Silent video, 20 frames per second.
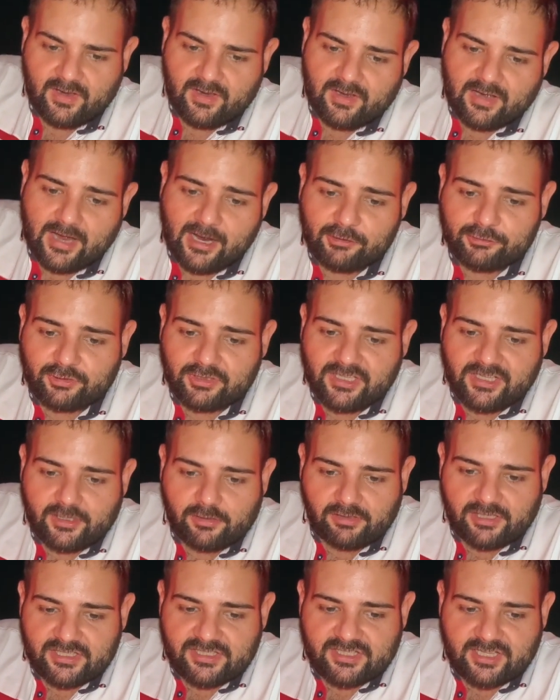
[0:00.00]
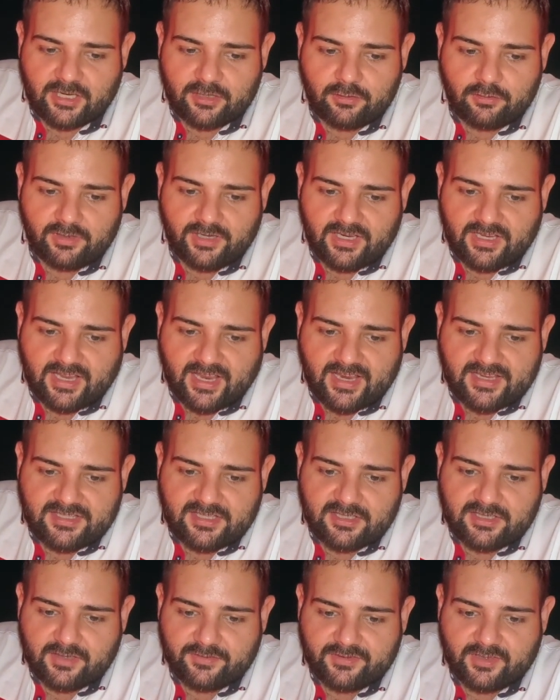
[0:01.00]
How to increase cyanuric
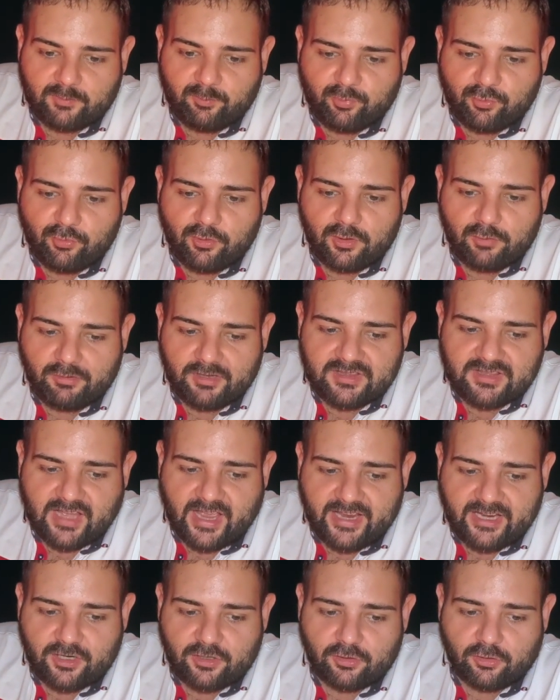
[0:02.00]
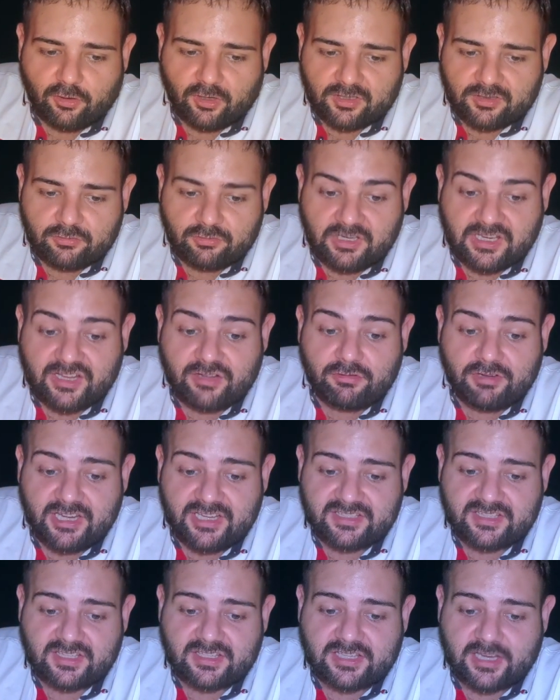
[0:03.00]
acid of the pool with dichlor? To
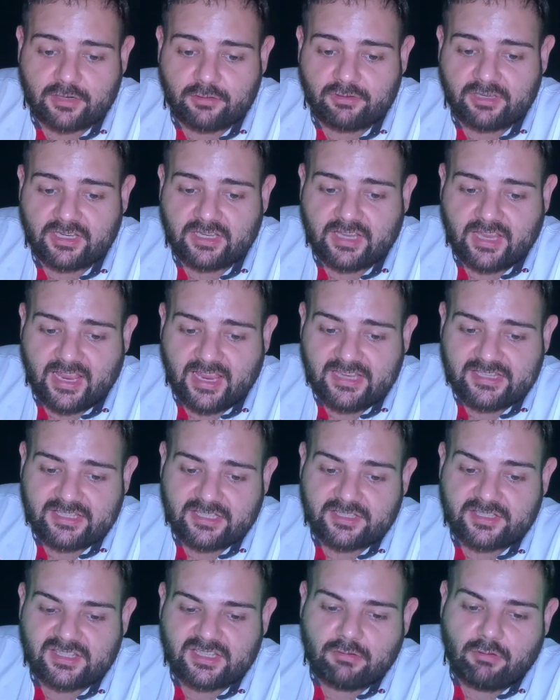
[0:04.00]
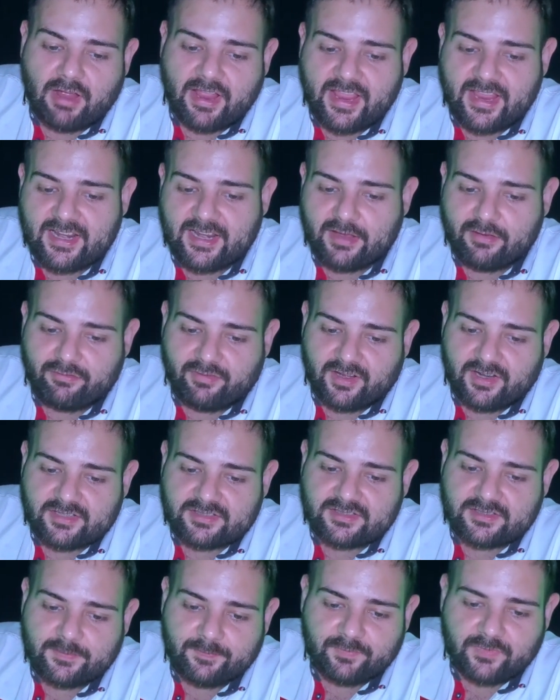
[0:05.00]
increase the cyanuric acid CYA
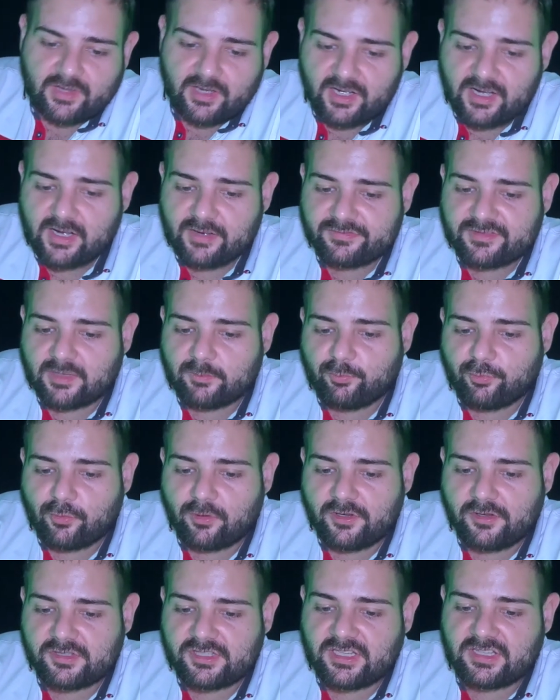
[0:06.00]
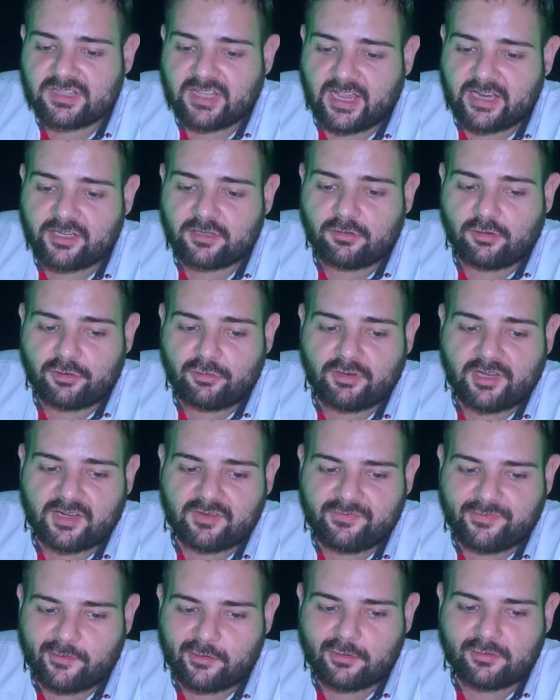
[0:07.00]
levels of the pool using dichlor, you
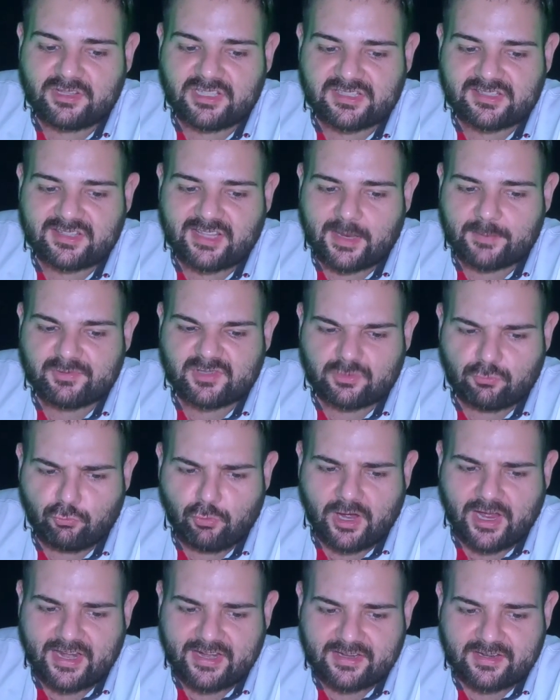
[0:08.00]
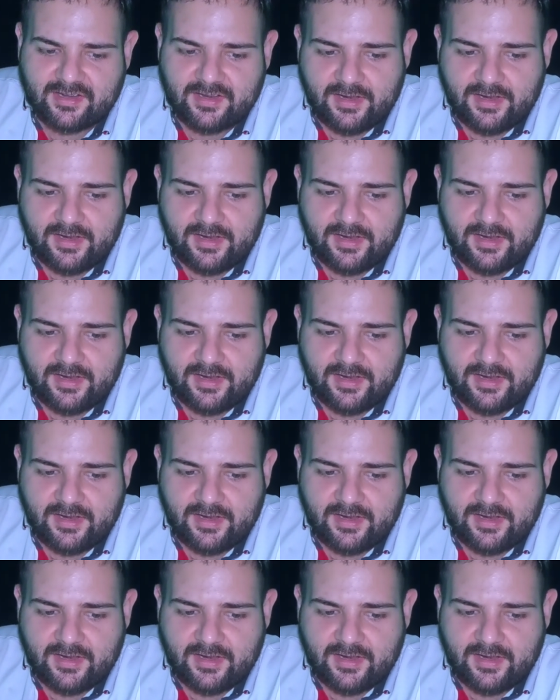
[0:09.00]
can follow these steps. 1.